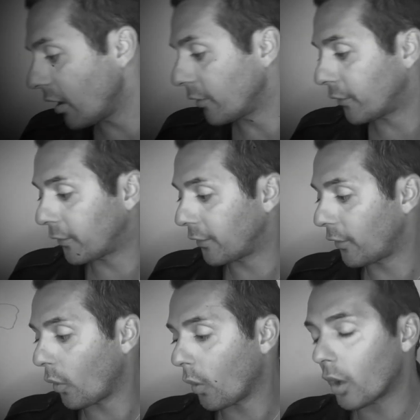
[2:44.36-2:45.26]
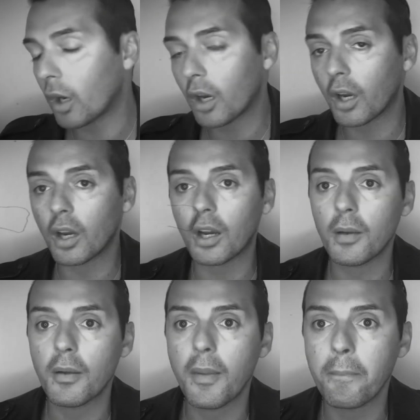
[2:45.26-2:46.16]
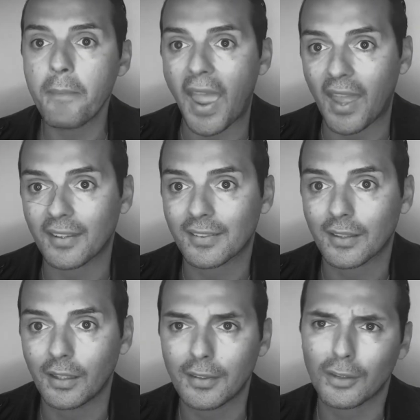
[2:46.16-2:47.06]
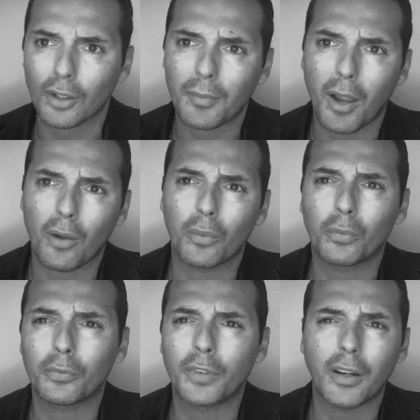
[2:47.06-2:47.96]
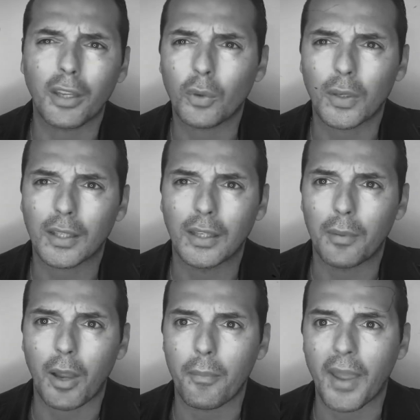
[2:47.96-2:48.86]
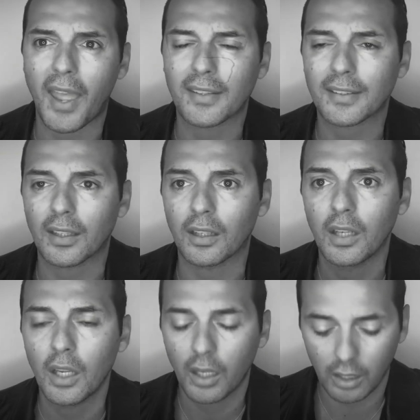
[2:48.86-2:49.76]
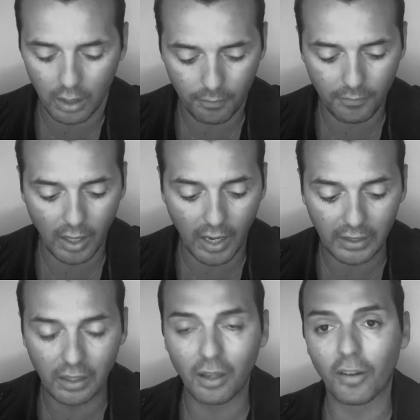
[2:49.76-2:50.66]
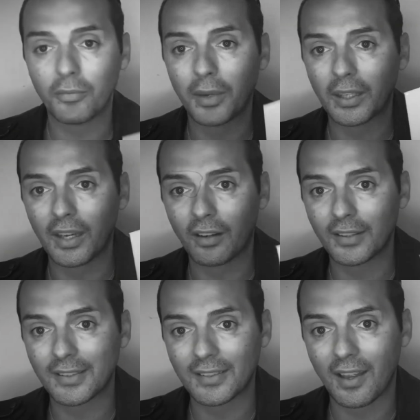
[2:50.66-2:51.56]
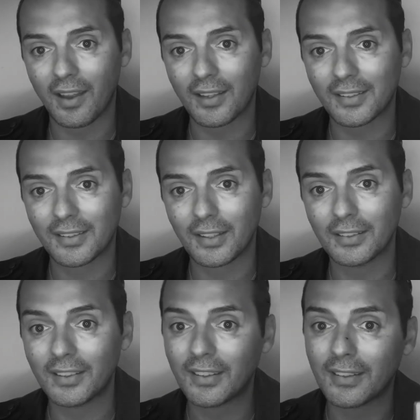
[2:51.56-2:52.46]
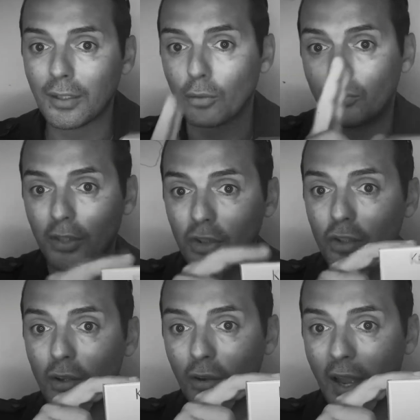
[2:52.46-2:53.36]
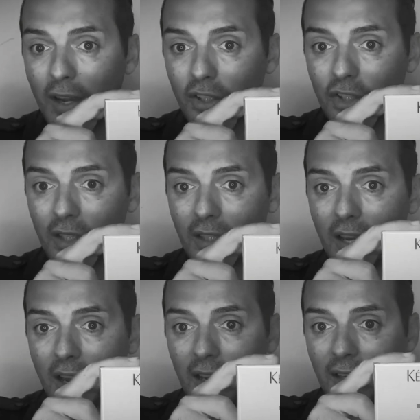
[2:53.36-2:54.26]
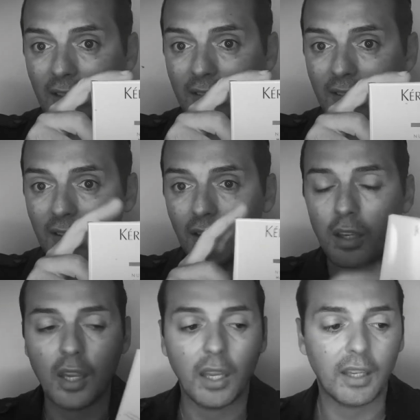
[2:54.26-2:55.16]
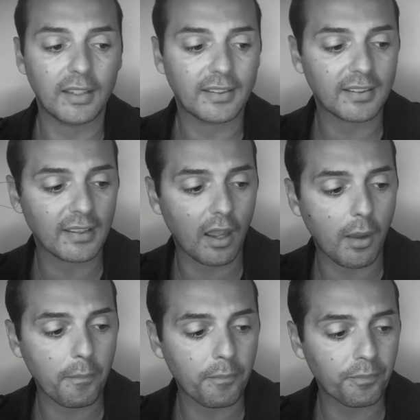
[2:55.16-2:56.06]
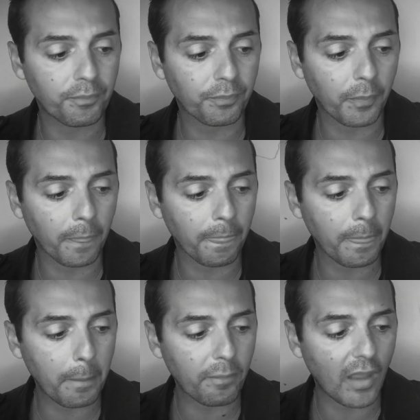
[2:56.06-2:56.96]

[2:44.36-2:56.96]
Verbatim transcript: uh, for mask, let's talk about very quickly about mask. Um, I love my Kerastase. Uh, this is the original, actually, guys. Uh, it's um,